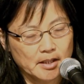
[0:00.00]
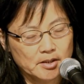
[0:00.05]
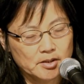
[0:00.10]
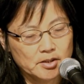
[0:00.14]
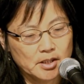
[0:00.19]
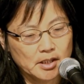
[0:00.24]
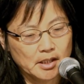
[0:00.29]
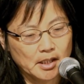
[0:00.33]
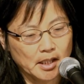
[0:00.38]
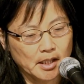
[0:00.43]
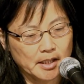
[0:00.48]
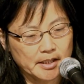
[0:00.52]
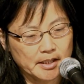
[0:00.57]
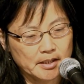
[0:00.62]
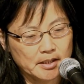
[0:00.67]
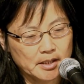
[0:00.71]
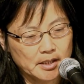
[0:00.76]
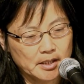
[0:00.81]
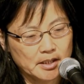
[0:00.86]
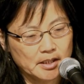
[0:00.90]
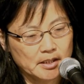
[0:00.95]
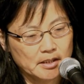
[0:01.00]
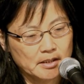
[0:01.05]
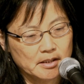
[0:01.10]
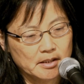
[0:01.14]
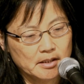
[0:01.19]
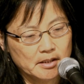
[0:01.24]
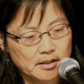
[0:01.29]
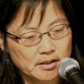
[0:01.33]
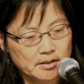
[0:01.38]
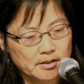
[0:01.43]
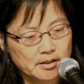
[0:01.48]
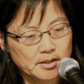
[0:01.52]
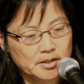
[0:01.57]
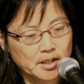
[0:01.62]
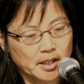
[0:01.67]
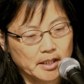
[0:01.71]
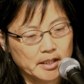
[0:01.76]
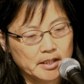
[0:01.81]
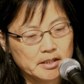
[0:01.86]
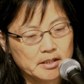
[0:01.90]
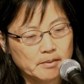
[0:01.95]
She nodded. The
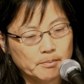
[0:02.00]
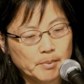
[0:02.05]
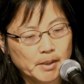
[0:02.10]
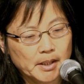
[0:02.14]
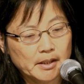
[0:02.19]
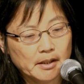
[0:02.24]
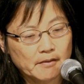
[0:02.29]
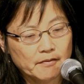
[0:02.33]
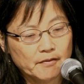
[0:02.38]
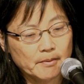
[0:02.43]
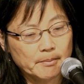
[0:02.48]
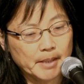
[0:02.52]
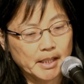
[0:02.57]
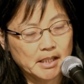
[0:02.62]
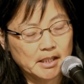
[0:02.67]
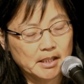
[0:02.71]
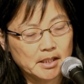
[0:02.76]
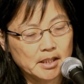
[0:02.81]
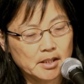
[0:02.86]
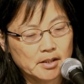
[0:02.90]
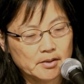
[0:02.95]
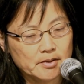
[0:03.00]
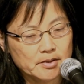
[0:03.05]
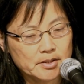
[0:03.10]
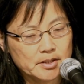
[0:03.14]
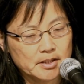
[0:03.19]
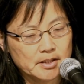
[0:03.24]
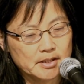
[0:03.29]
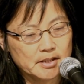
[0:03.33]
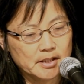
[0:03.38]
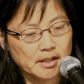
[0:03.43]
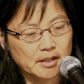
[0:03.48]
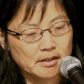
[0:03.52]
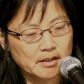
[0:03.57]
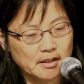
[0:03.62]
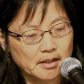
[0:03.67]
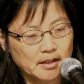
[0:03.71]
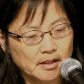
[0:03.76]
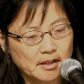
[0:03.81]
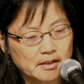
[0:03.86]
Chinese had been there for many years, she said.